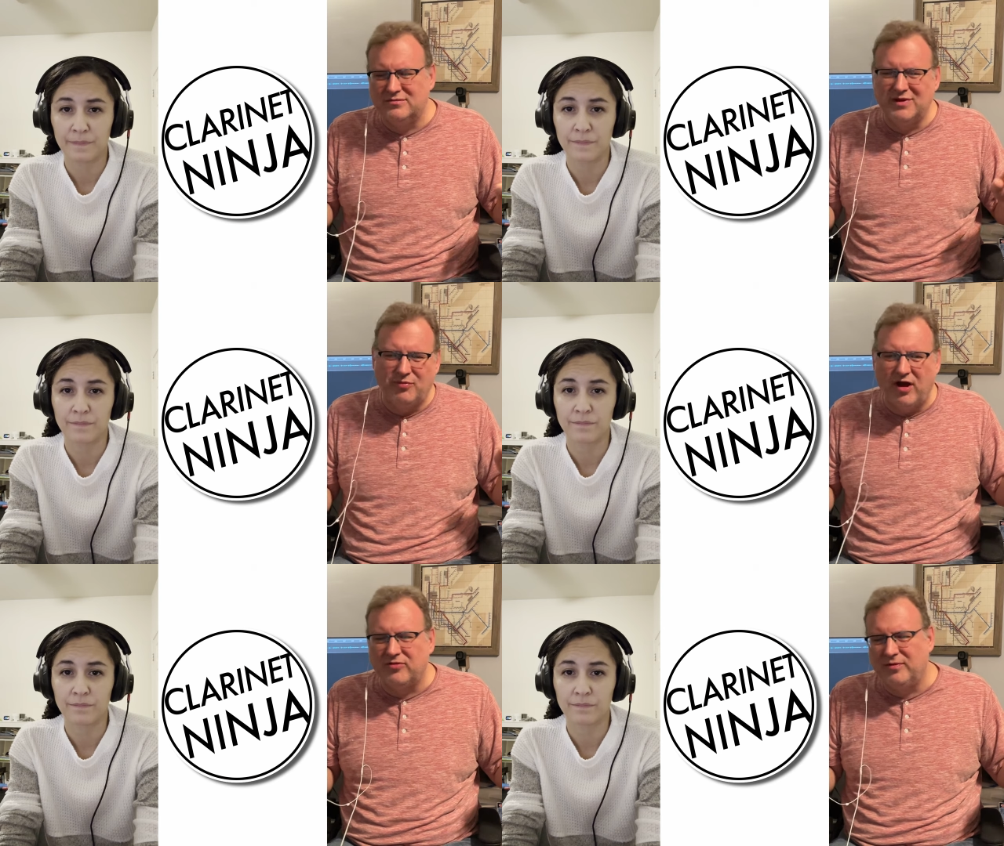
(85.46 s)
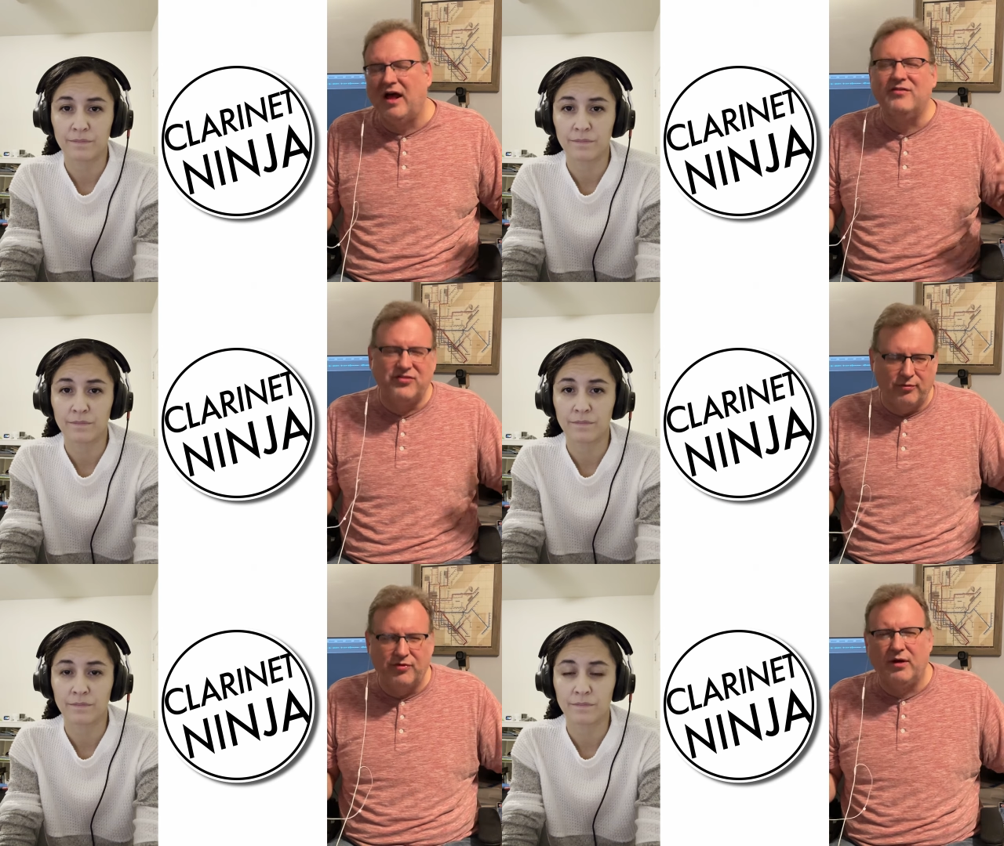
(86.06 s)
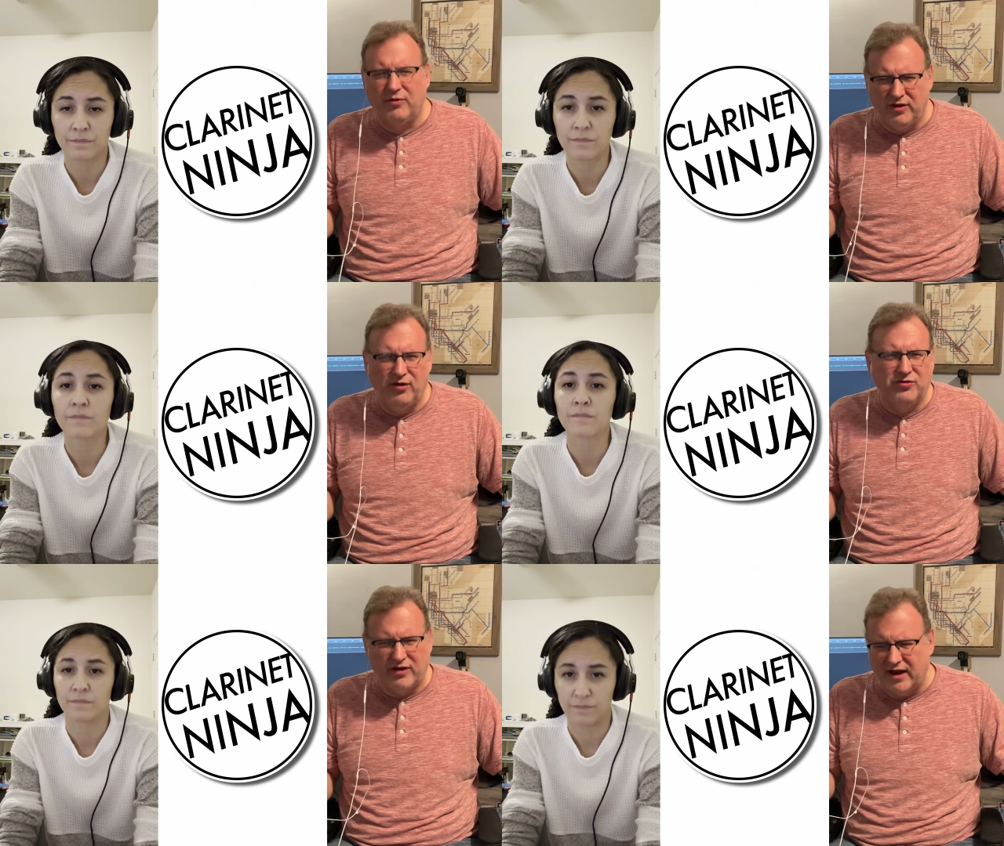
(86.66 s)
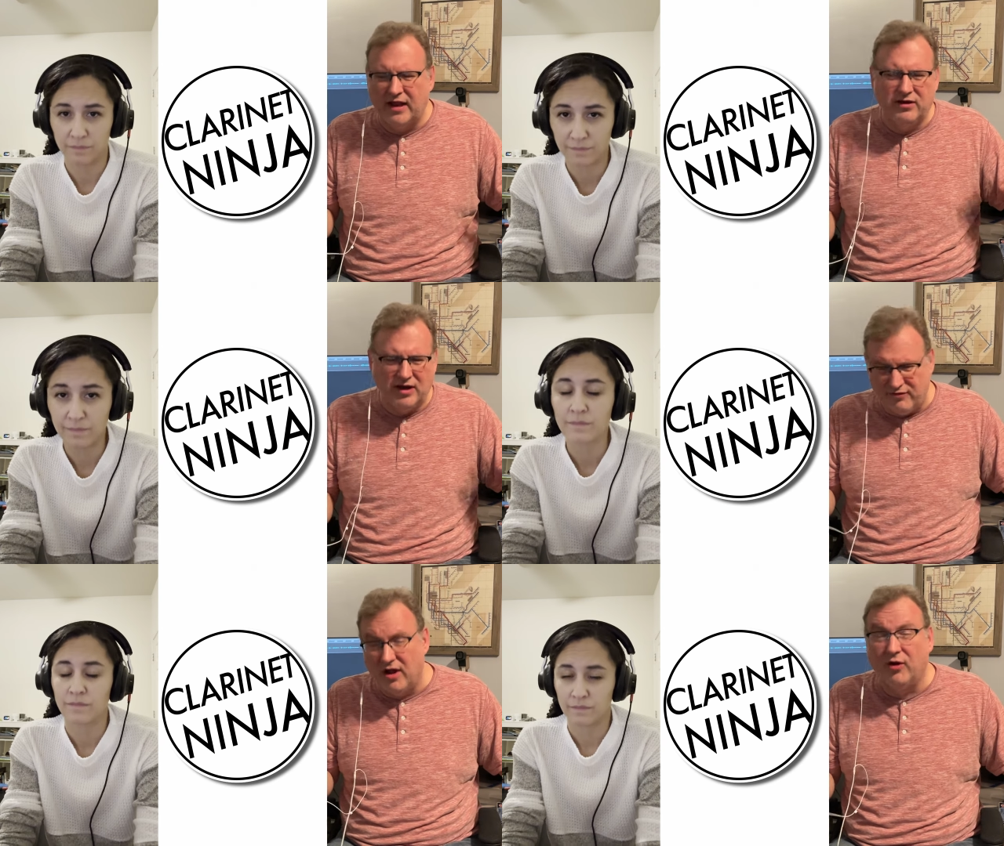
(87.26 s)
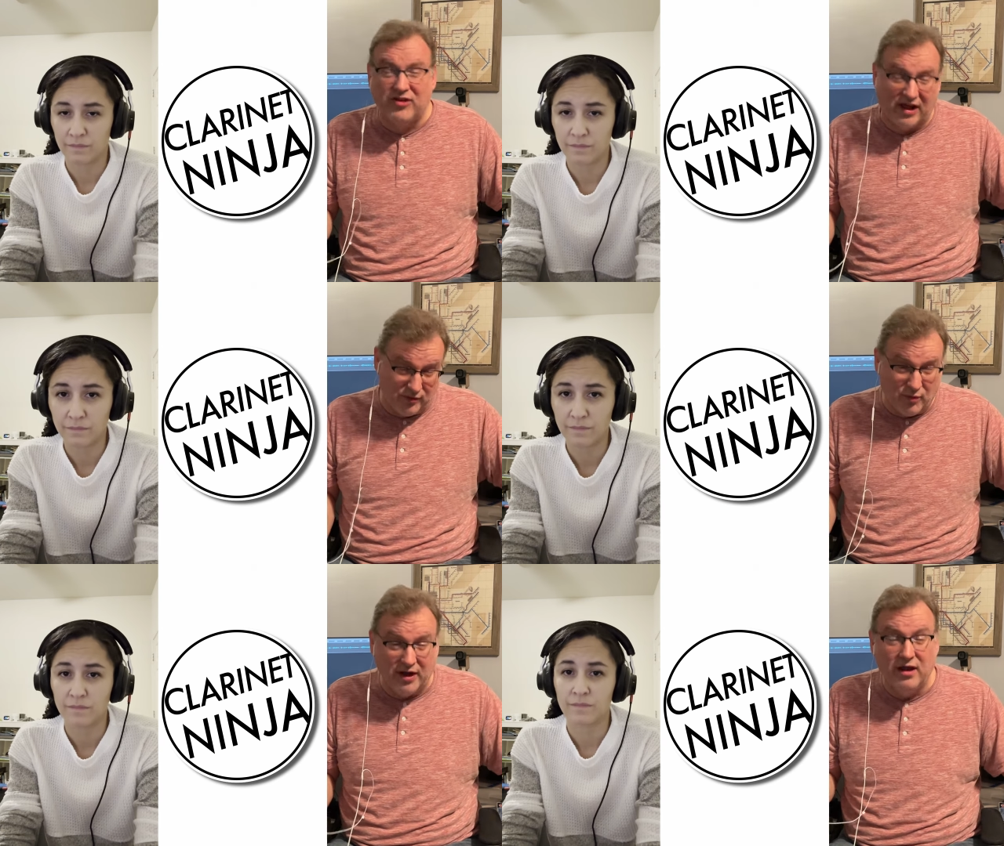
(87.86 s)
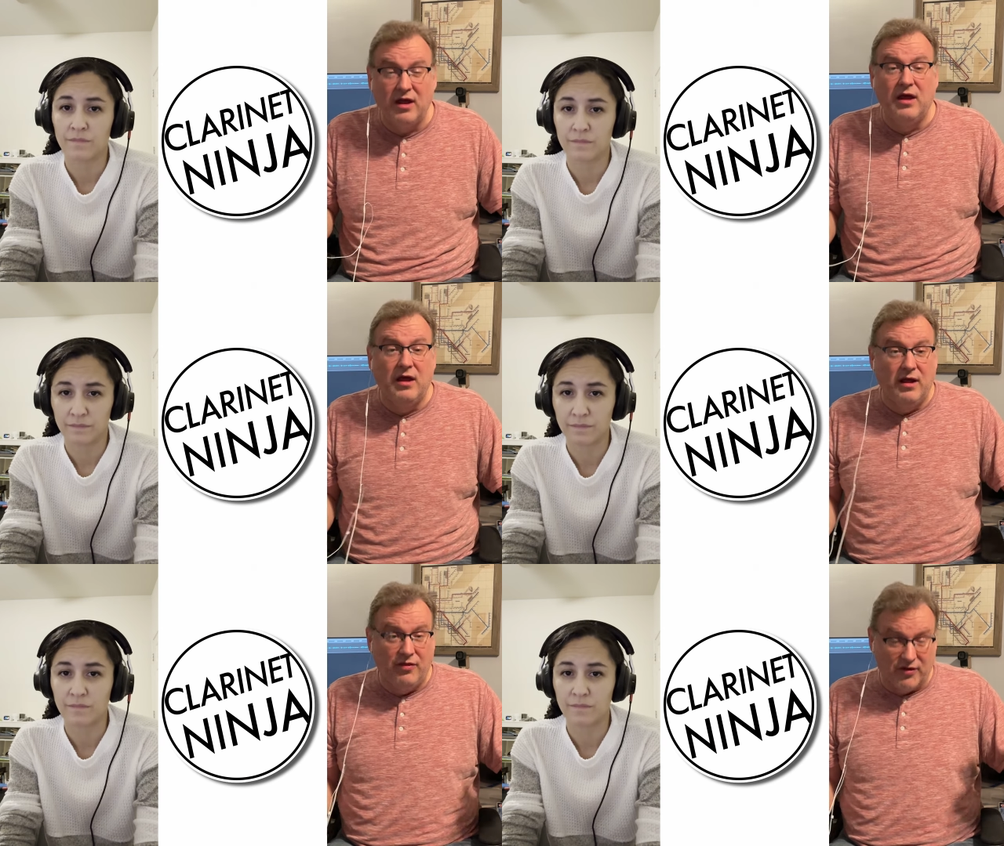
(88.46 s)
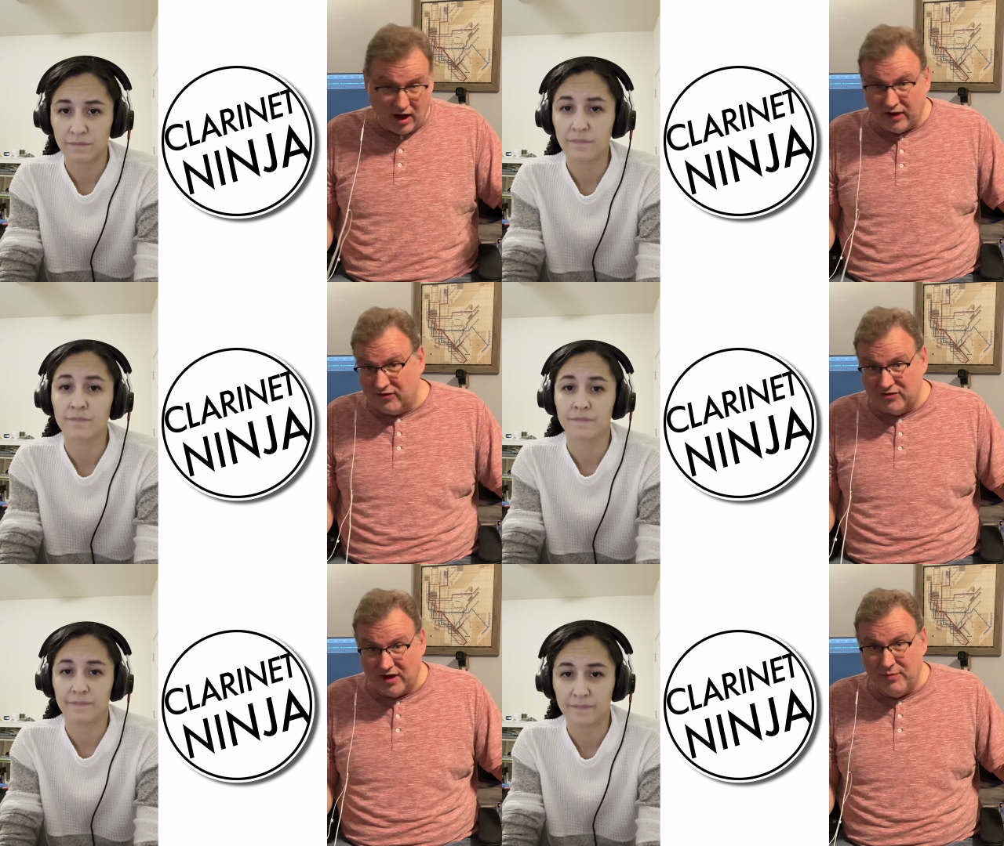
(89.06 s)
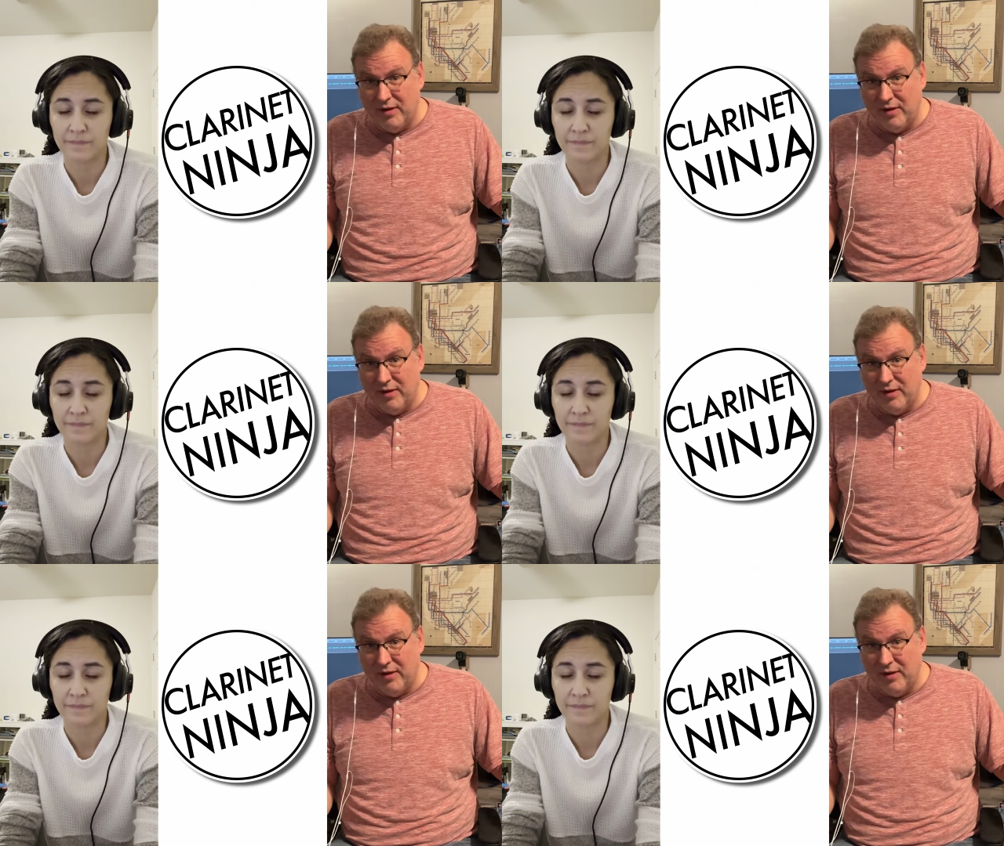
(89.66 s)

Speaker 1: approximately. Obviously, with a used clarinet, you never know exactly what the cost is going to be,